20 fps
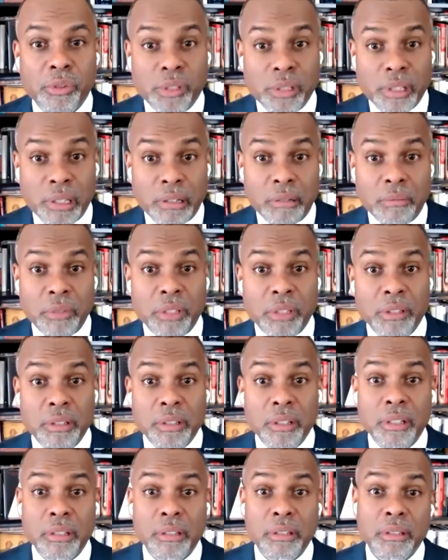Museum
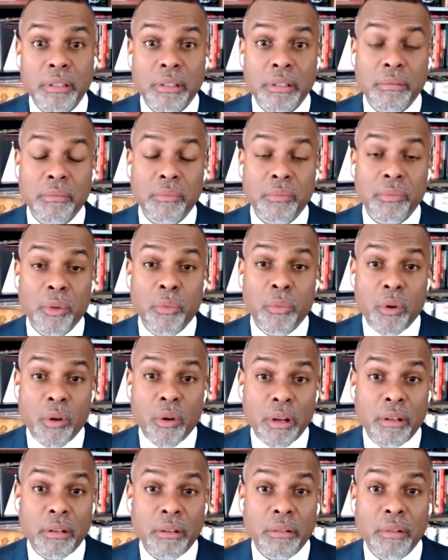and the
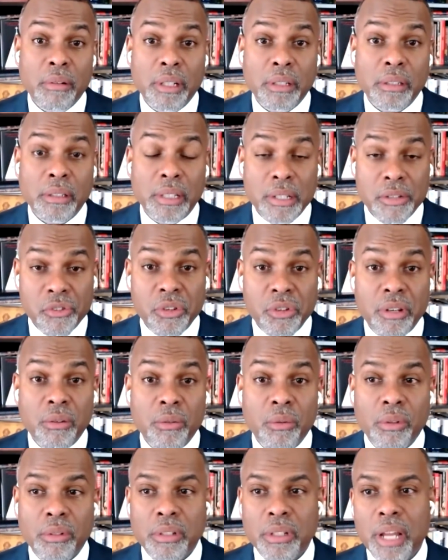memorial around
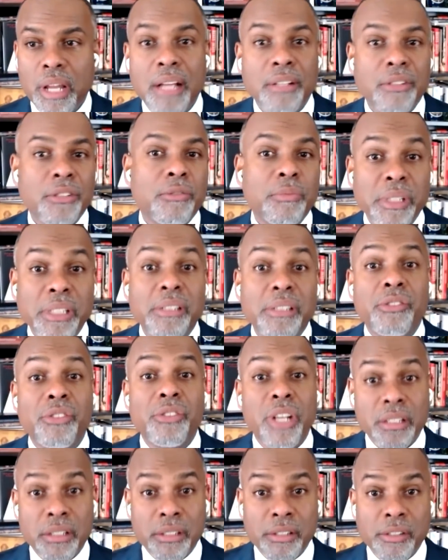lynching, or the National Peace
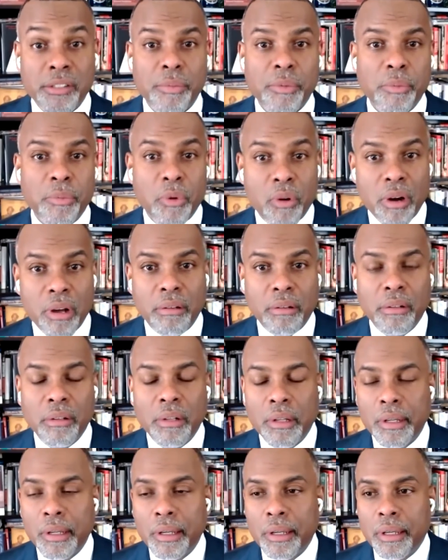and Justice Memorial.
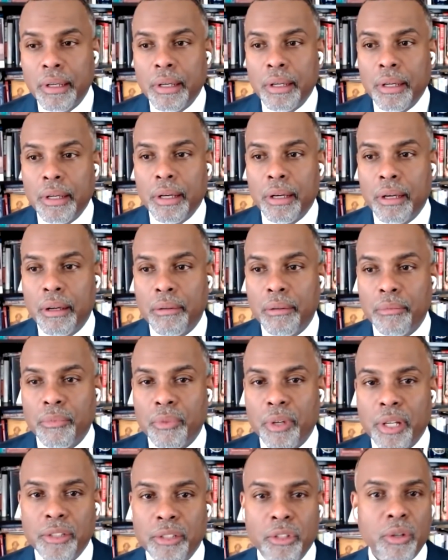
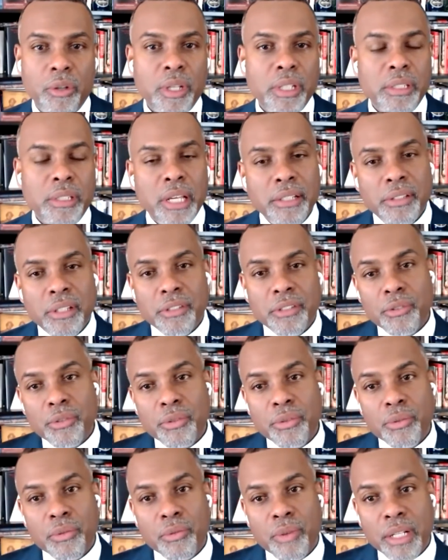And he says that
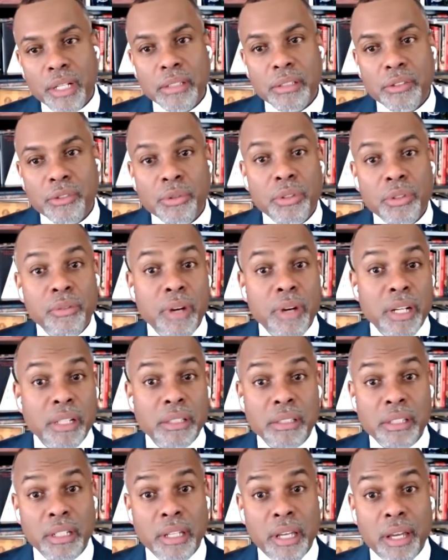truth and
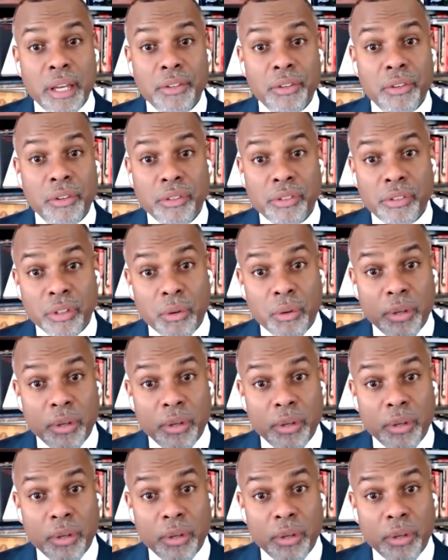reconciliation is